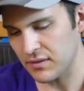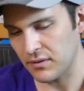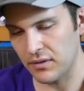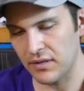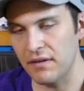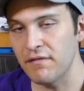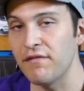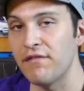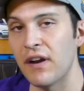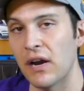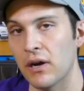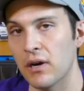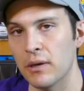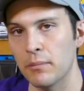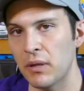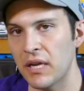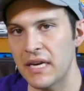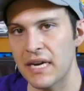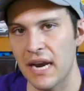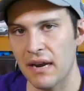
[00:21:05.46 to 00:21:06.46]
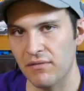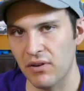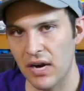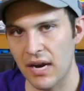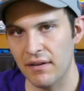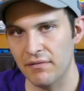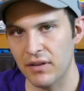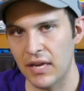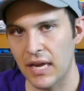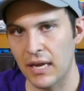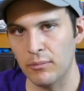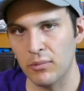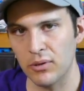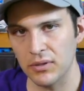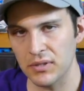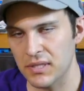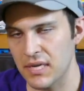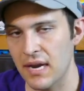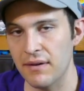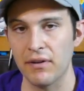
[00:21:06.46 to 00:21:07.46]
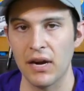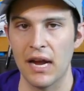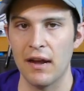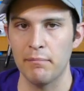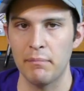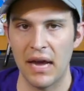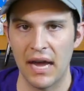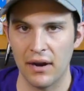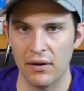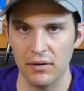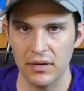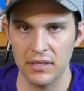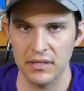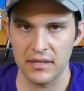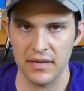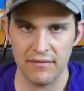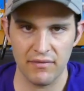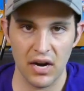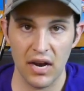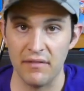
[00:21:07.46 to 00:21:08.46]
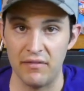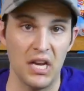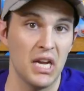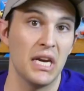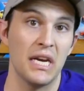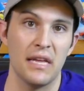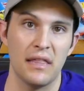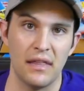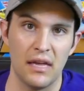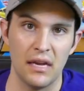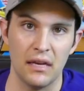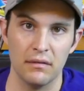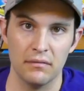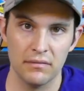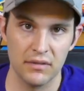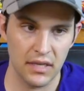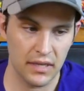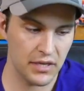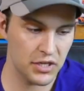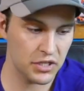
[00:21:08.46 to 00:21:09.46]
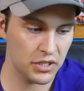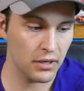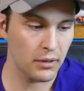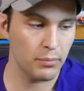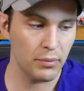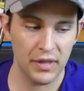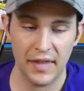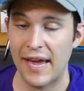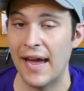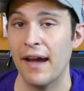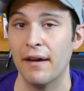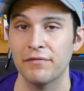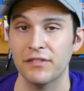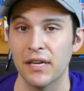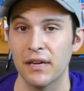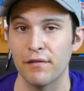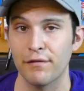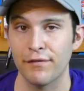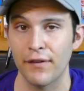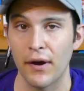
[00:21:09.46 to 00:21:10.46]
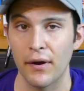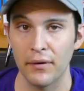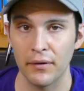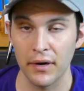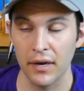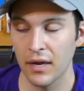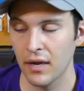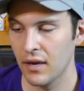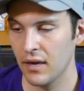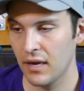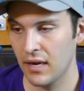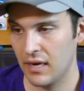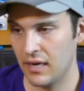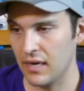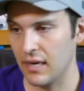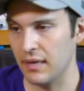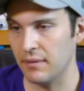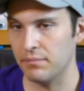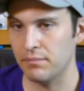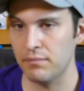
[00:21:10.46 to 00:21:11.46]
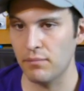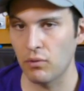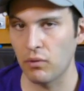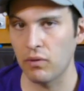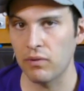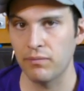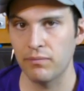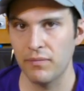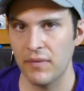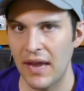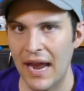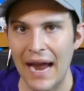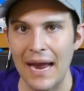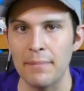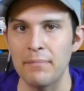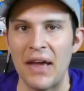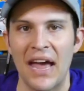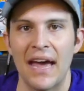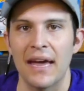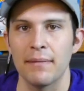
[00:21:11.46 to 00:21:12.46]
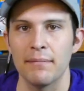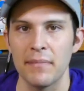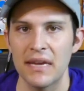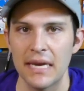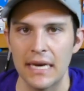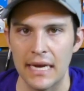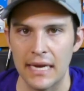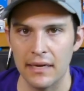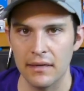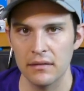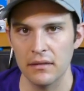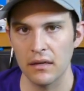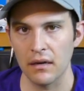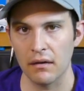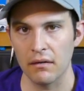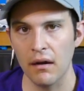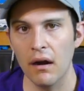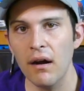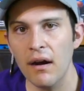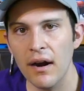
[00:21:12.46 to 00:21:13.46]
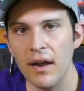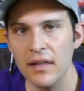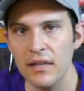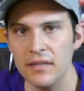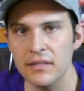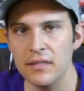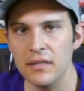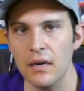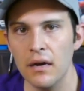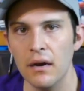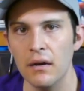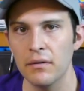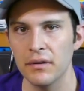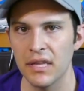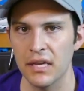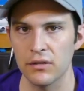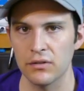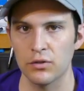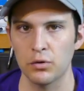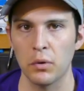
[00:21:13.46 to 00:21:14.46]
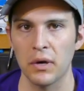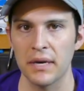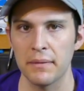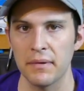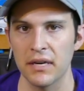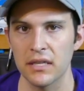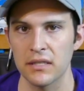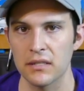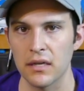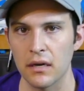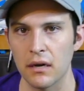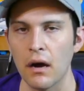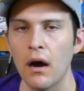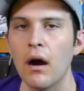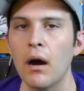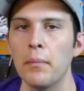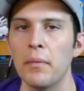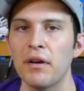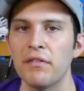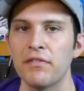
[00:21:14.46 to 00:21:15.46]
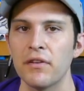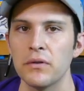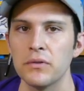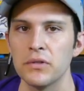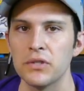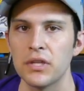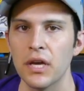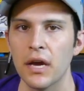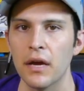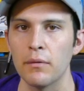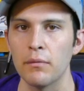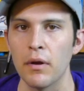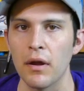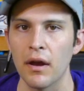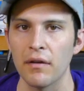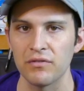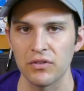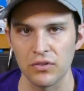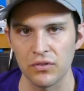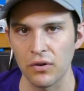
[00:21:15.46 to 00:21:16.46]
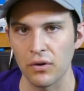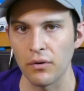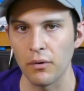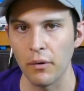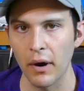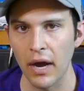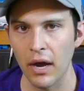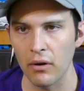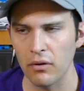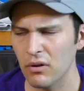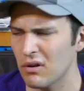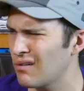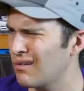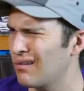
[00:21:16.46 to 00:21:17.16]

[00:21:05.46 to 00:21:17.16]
will invariably never have cables, never have batteries, never have anything. So they show up with a half-dead phone and an iPad mini. And go, all right, let's go. And then 20 minutes in, oh, my phone's dead. We have to turn around.